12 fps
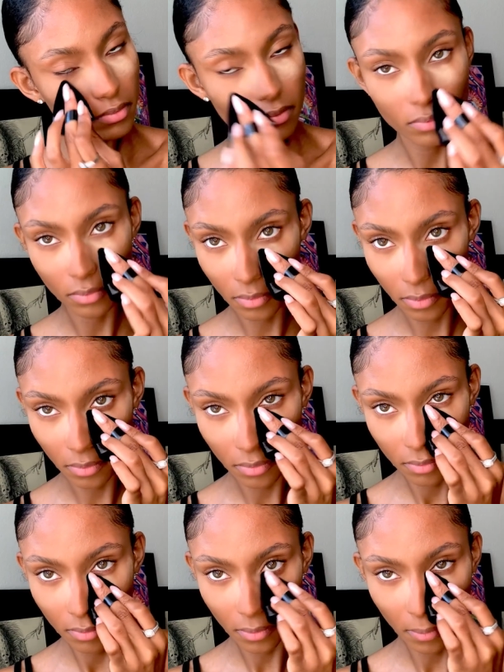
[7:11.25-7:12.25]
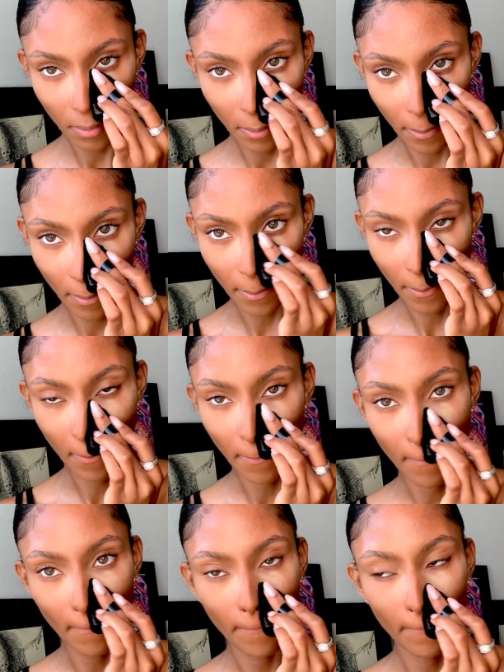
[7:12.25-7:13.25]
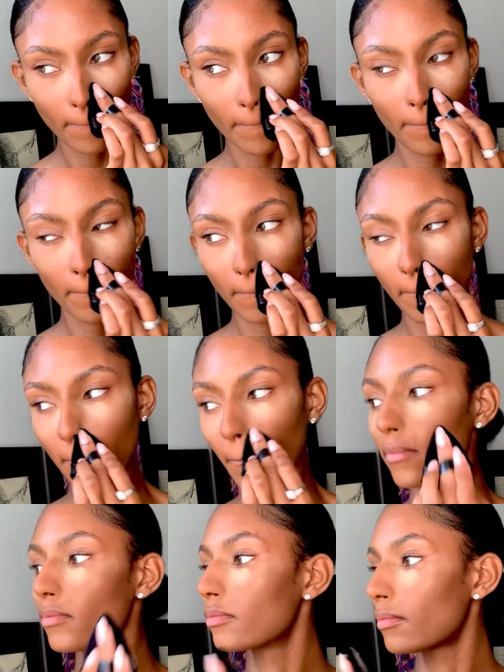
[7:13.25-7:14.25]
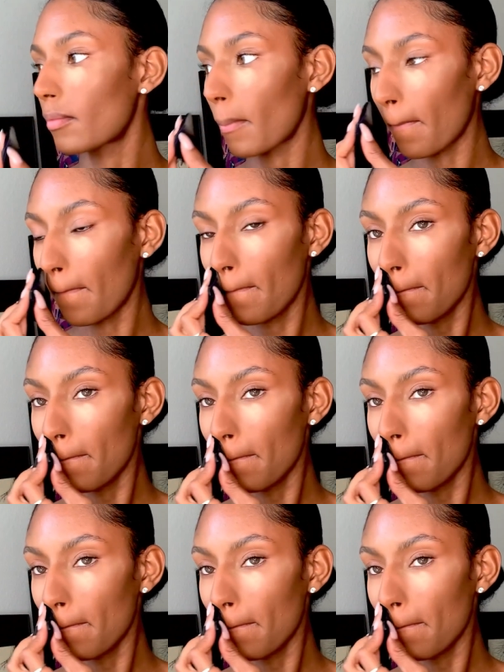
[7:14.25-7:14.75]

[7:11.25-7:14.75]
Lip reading: also what I like to do is to set